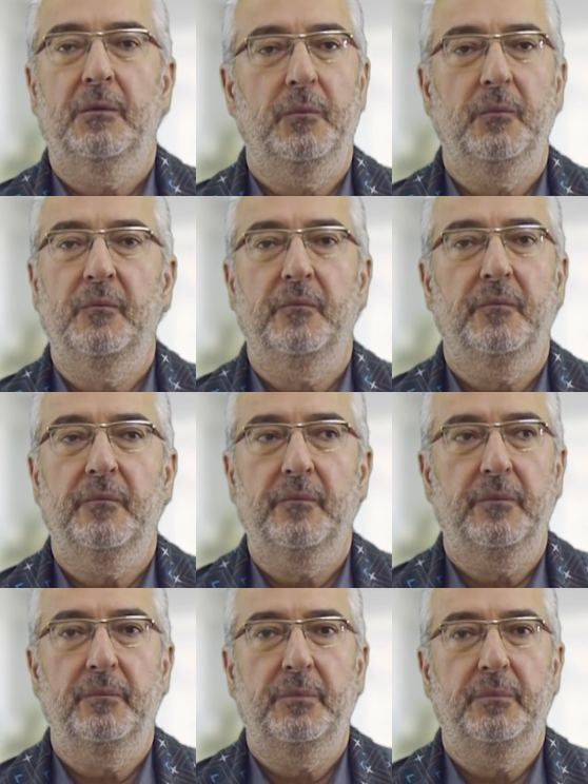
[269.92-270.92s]
um,
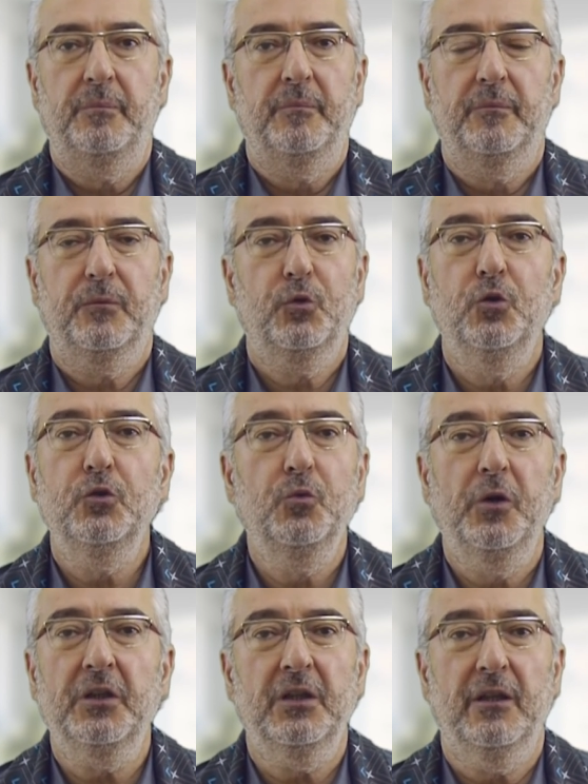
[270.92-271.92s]

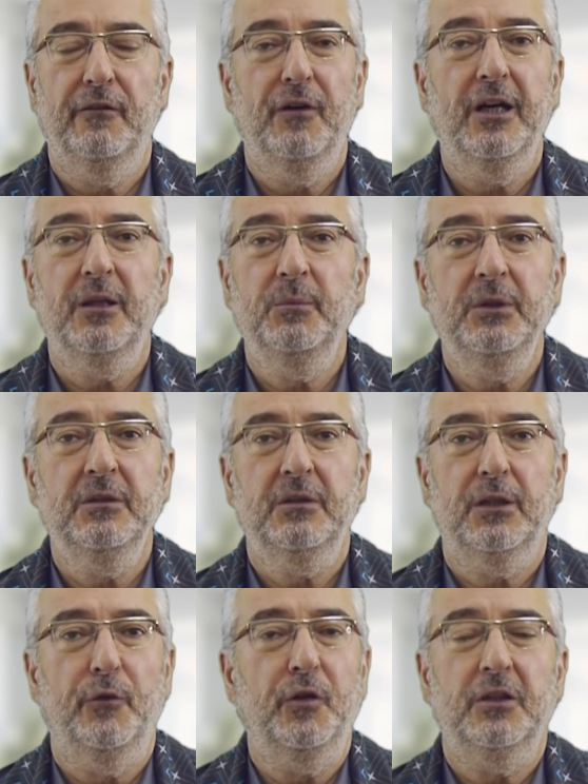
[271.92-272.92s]
good working
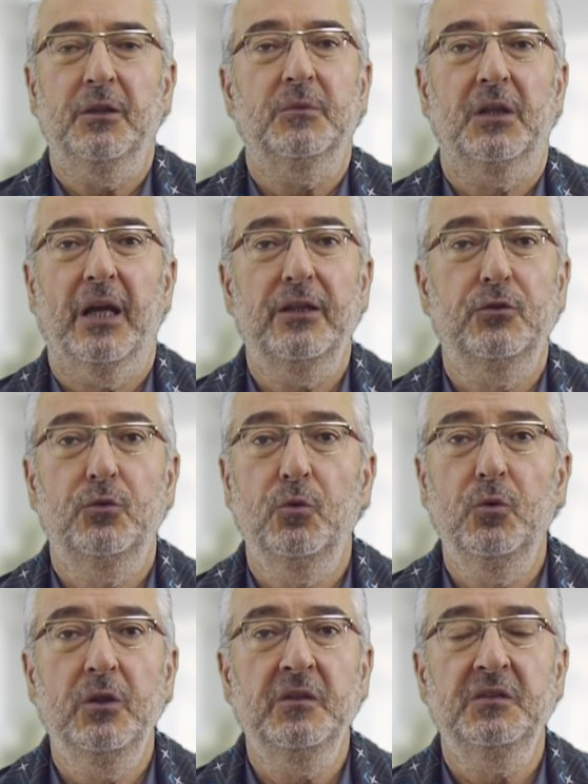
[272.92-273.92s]
environment, giving them the right
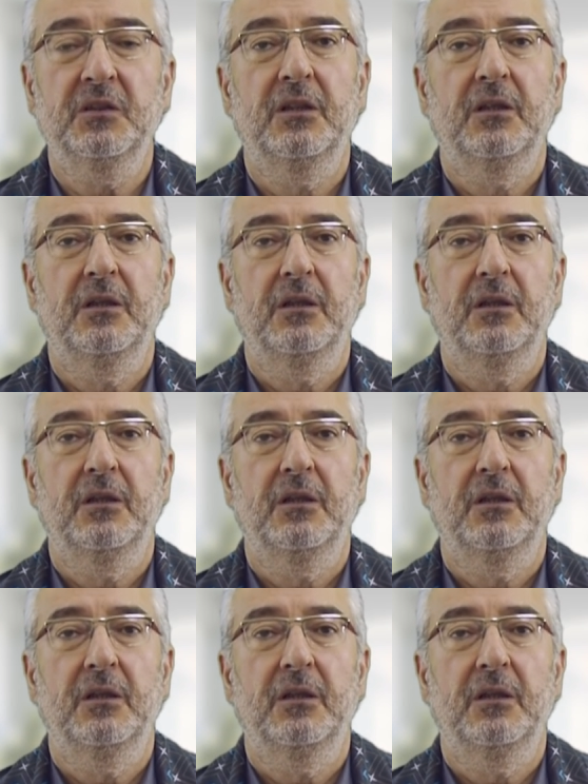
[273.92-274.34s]
tools,